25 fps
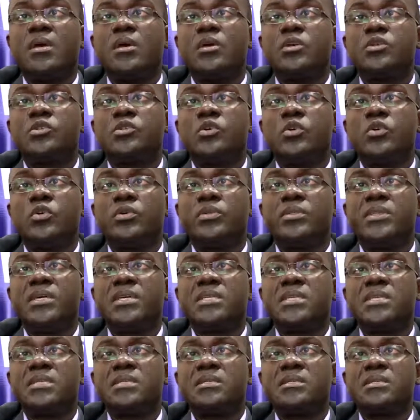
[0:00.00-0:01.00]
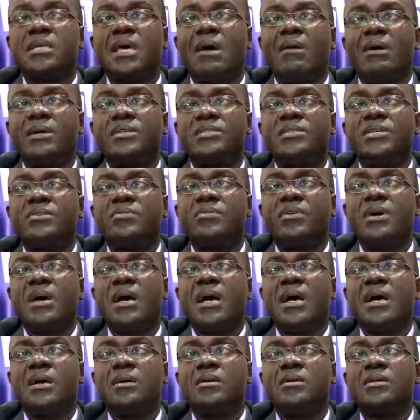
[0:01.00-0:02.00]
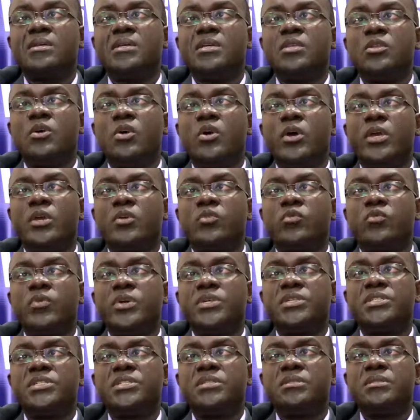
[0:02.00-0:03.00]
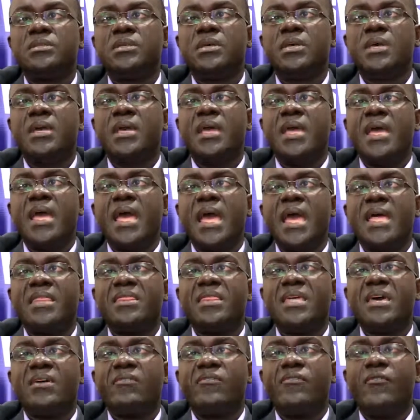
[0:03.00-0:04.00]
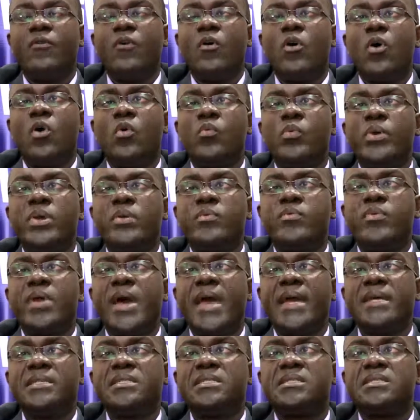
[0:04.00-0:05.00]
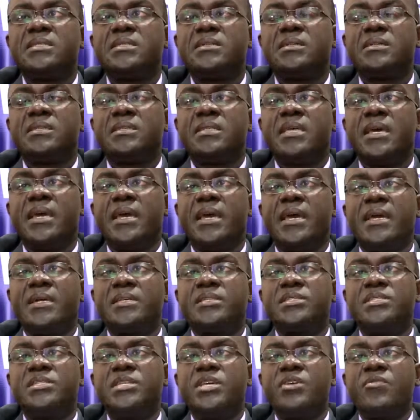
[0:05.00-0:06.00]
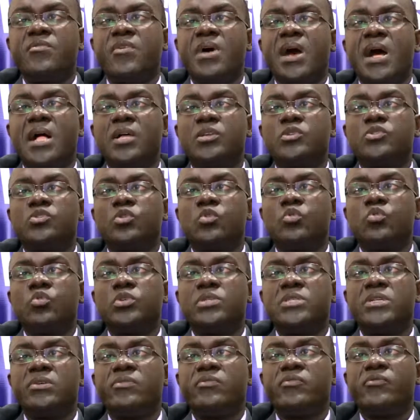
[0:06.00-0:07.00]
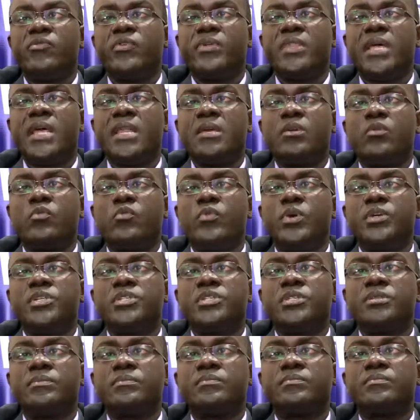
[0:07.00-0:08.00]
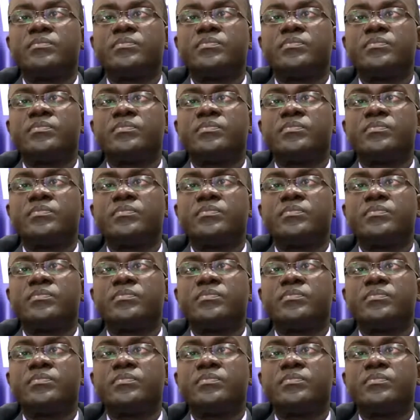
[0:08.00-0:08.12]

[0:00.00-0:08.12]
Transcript: So this is our general, equation, and therefore we write the general solution for that equation.